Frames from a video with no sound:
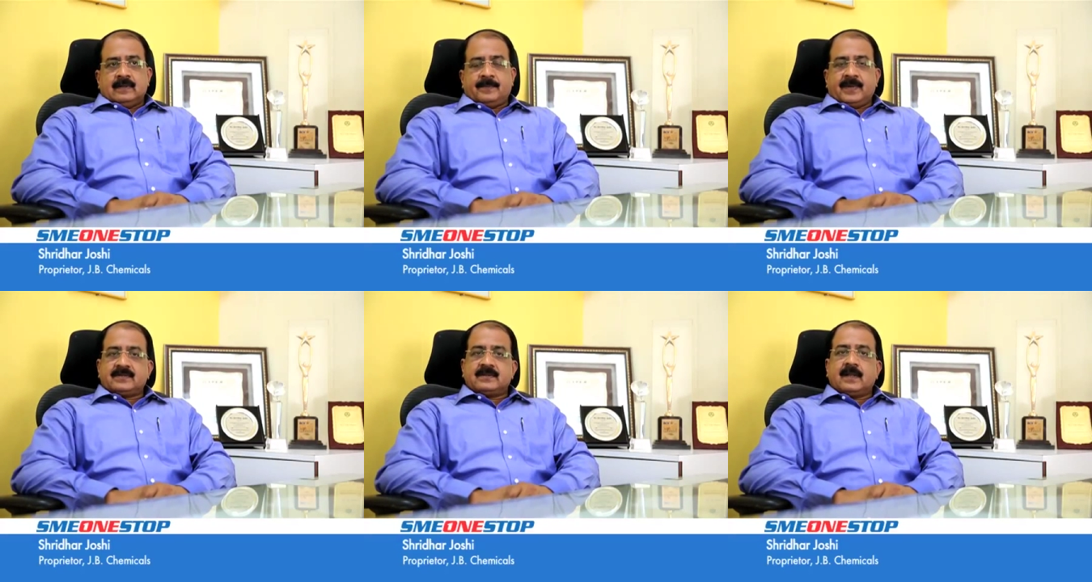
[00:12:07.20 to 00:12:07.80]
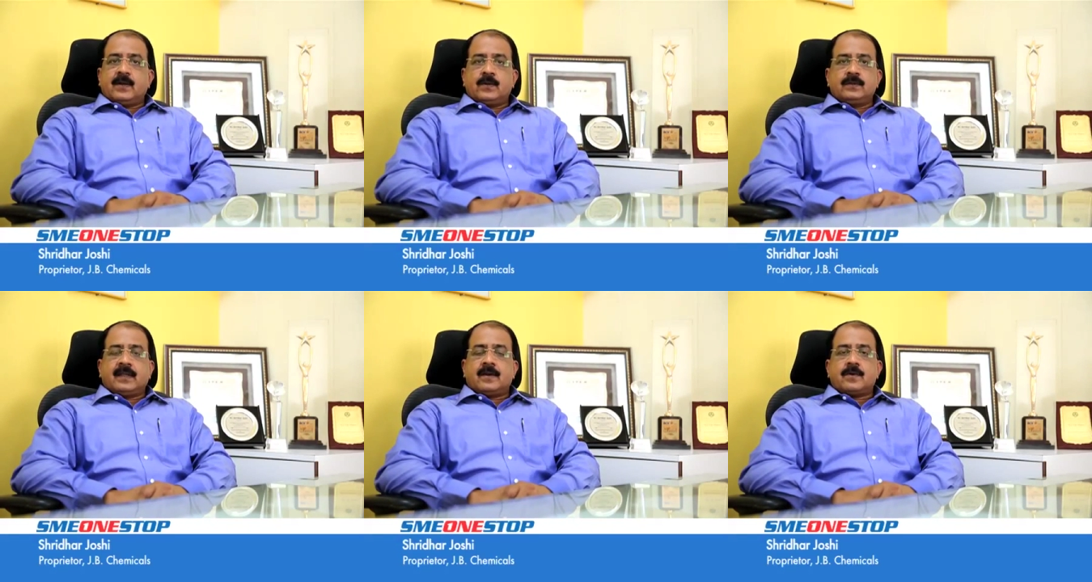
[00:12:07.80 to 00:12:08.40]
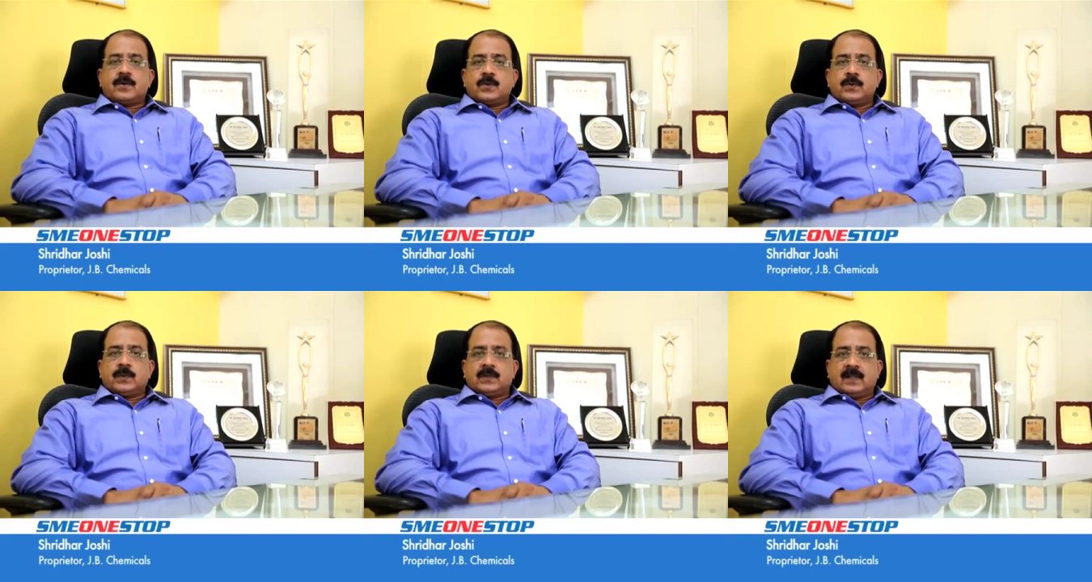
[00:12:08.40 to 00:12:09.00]
A person alone cannot
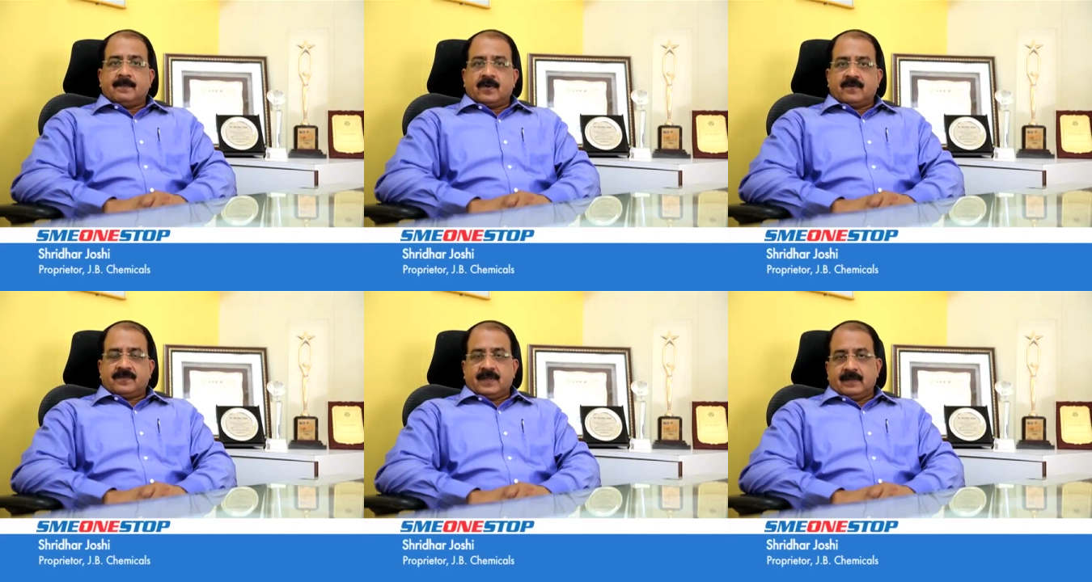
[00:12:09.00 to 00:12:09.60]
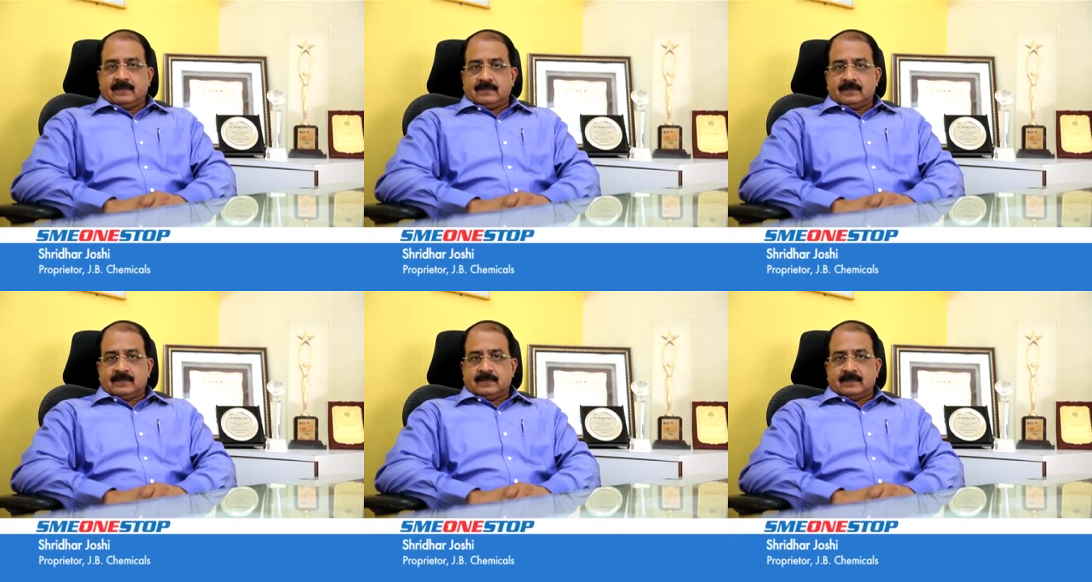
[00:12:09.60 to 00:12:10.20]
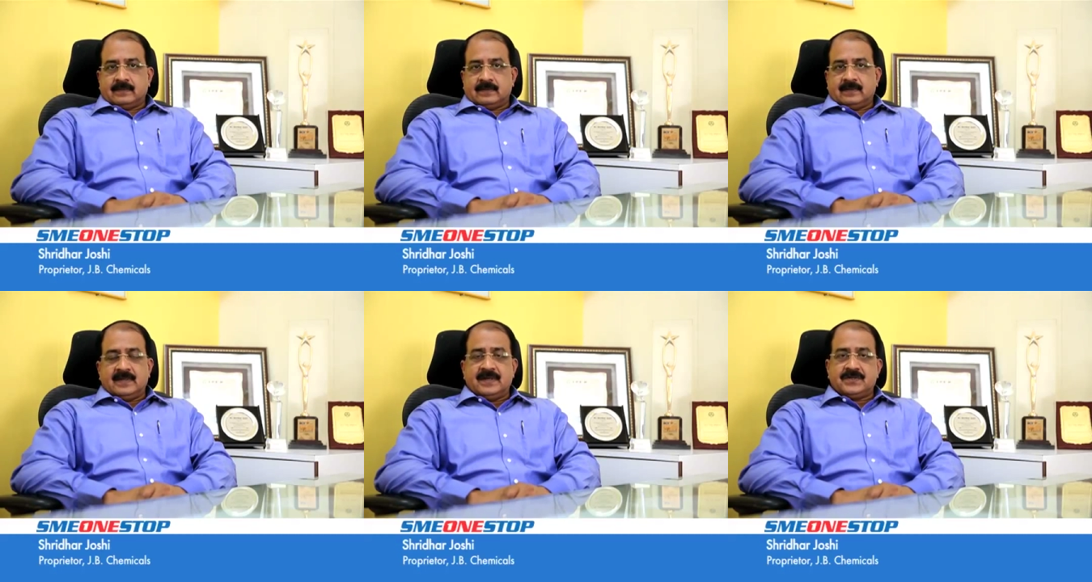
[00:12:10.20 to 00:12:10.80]
do number of things.
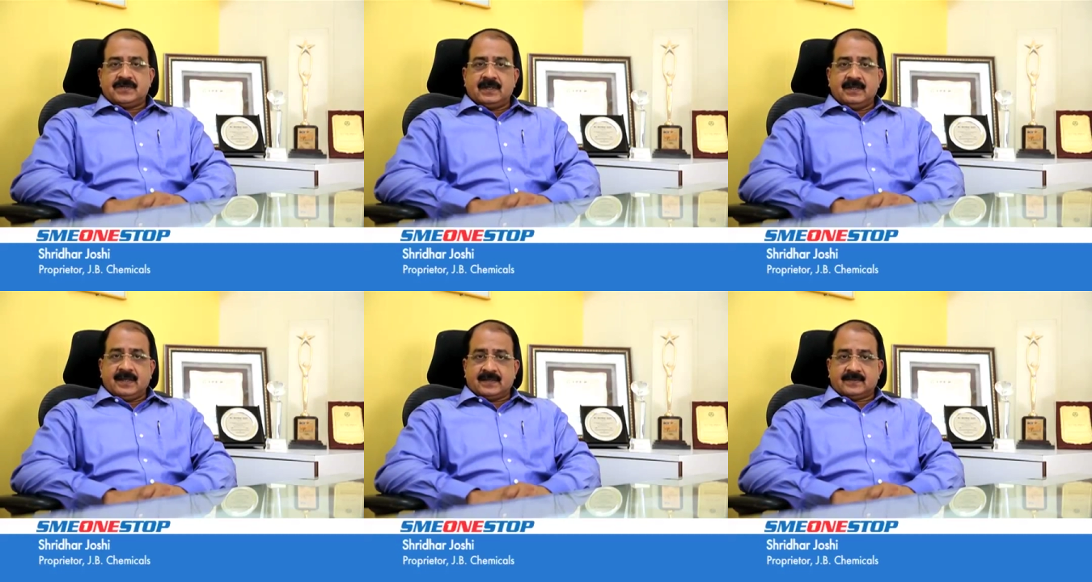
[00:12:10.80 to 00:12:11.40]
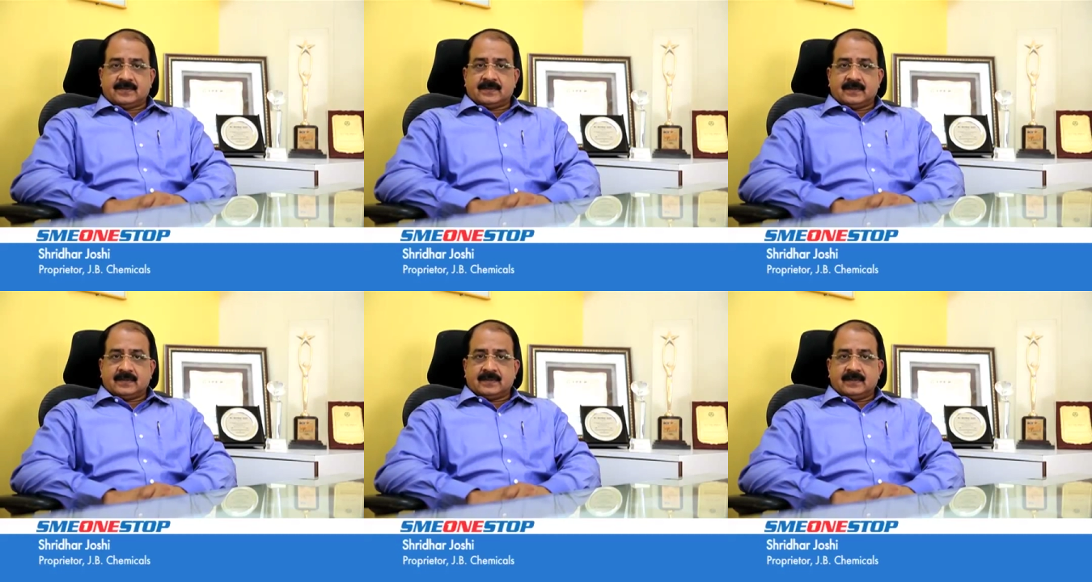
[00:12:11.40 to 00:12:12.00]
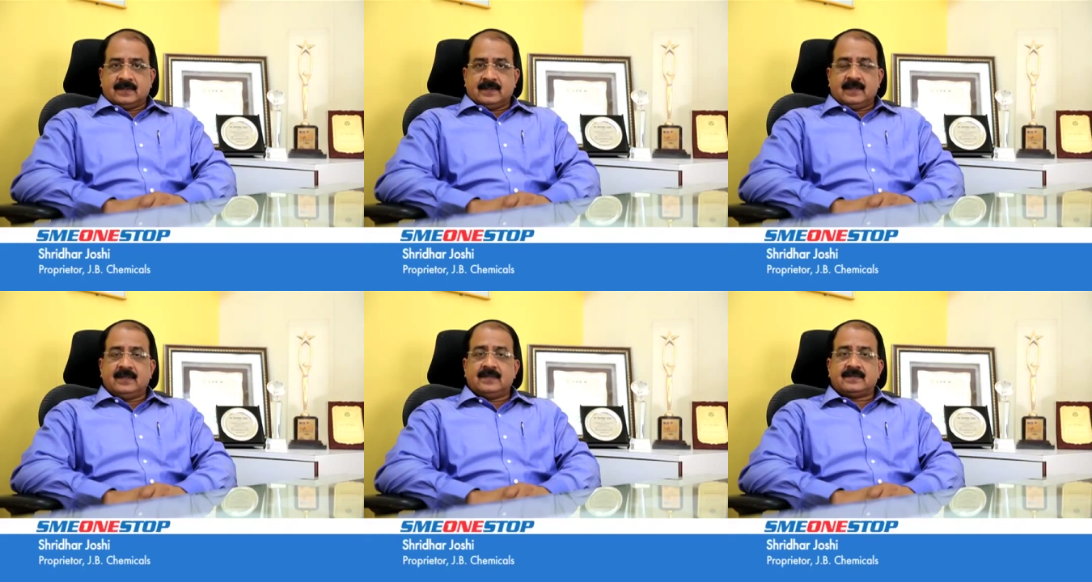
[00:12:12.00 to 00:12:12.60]
Initially, yes,
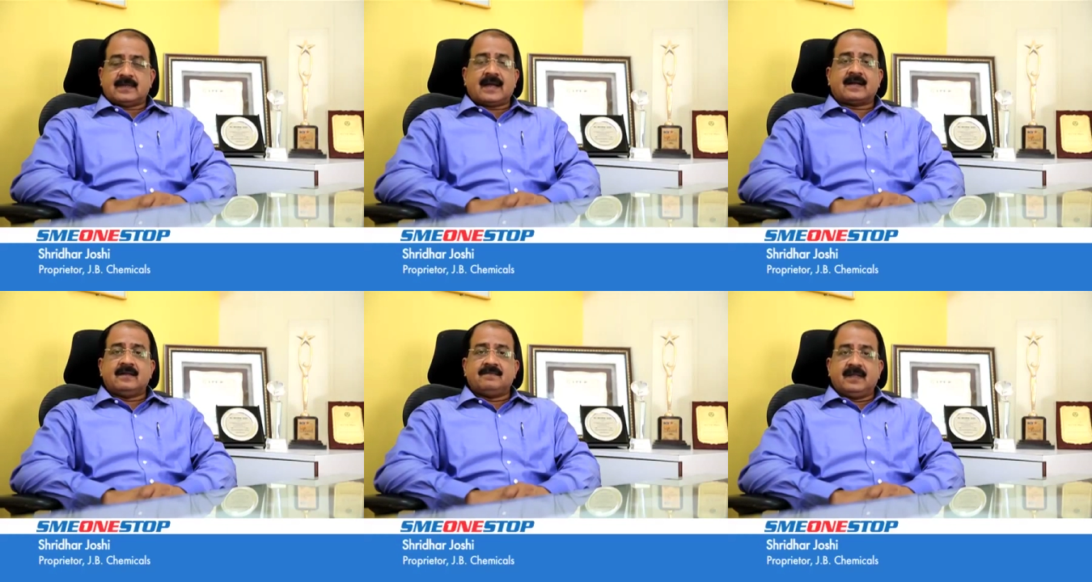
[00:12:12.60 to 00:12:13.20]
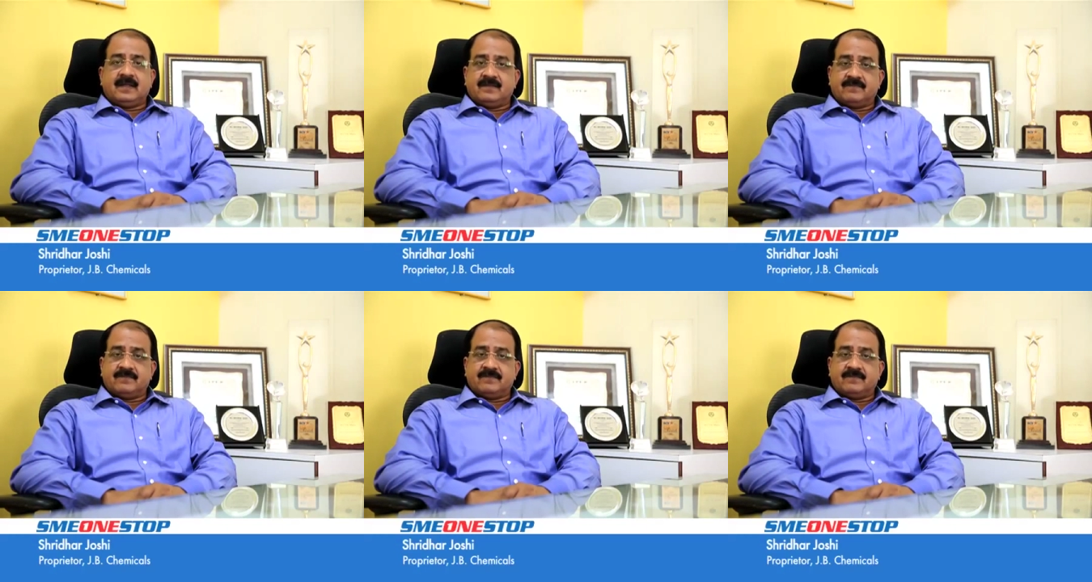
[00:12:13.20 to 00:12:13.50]
he is actively